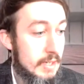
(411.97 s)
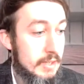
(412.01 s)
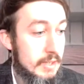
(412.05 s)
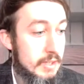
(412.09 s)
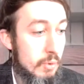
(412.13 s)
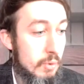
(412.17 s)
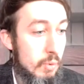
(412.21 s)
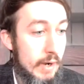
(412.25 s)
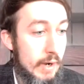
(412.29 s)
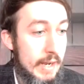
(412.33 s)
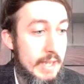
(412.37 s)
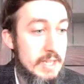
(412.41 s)

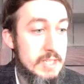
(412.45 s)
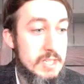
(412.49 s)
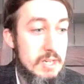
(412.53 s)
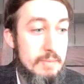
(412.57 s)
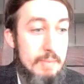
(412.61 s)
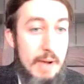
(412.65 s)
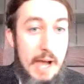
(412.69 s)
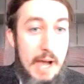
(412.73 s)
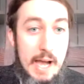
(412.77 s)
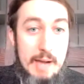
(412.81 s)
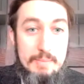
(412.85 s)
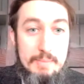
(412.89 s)
But what ends
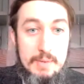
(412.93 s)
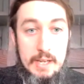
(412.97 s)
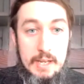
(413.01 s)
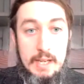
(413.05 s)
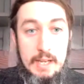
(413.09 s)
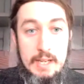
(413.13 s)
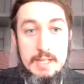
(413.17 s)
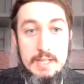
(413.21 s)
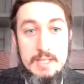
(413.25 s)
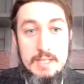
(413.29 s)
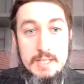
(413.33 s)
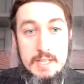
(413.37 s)
up happening
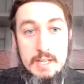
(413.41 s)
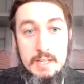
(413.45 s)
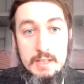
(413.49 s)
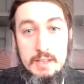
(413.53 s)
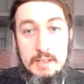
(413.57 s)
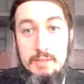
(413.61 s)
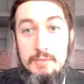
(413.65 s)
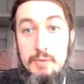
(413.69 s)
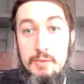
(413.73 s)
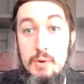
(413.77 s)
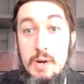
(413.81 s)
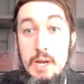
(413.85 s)
is that
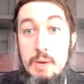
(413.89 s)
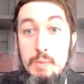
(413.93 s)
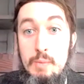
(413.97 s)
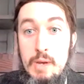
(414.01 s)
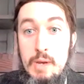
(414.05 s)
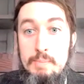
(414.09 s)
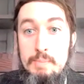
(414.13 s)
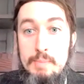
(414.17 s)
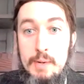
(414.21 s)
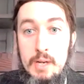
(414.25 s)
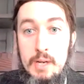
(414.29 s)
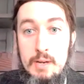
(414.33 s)
the 4-day
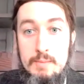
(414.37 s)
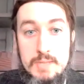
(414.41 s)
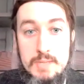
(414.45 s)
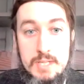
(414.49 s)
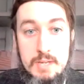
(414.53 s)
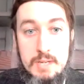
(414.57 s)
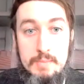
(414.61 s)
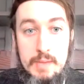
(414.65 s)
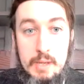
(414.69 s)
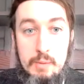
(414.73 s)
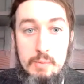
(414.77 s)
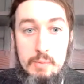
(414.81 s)
week becomes
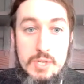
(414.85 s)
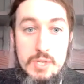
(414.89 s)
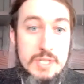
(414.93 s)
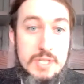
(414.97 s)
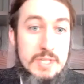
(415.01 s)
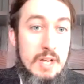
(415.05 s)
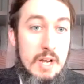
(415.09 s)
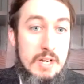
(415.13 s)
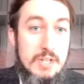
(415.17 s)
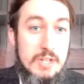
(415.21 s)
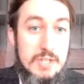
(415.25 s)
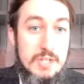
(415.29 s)
something which is
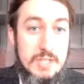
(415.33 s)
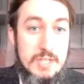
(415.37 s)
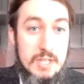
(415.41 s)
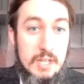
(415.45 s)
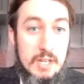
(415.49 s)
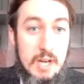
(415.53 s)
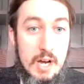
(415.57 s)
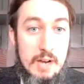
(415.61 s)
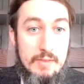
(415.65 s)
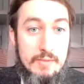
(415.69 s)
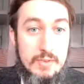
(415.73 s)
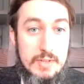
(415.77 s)
not just a
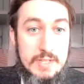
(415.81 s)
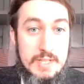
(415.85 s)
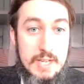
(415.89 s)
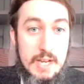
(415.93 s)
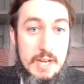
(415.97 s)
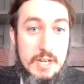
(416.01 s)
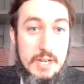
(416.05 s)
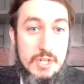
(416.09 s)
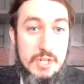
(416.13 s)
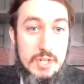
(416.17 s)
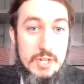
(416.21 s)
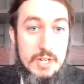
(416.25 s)

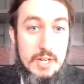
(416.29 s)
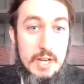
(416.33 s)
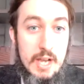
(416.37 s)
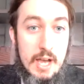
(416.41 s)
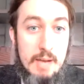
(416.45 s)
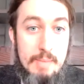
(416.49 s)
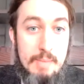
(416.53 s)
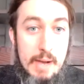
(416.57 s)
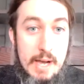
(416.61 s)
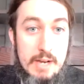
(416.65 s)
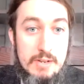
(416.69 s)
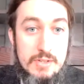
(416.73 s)
conversation
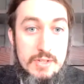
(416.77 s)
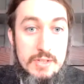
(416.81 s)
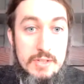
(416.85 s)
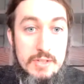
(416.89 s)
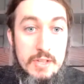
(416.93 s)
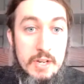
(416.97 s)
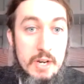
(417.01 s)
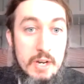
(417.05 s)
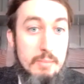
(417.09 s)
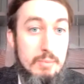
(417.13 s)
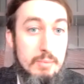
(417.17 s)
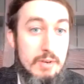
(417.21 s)
about
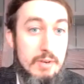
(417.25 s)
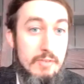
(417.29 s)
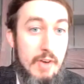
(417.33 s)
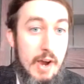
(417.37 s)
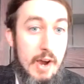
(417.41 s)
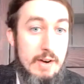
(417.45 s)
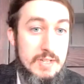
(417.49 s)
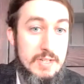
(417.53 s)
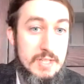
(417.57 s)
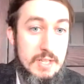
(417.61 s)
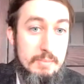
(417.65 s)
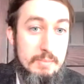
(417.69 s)
the number of
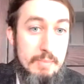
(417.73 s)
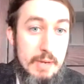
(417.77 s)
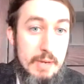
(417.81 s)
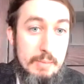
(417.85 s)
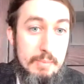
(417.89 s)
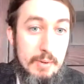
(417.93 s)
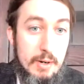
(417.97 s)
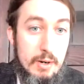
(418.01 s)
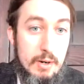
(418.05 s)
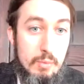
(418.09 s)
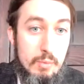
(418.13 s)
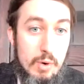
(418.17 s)
hours that
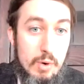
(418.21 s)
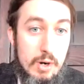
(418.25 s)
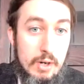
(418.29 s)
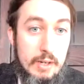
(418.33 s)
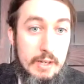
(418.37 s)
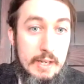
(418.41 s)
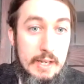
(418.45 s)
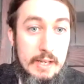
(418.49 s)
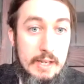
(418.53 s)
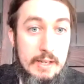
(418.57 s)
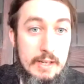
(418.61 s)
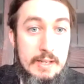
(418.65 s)
people are
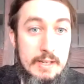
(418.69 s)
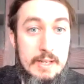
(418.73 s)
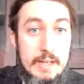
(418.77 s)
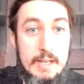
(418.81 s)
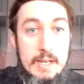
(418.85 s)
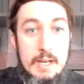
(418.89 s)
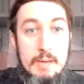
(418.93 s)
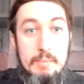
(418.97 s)
working,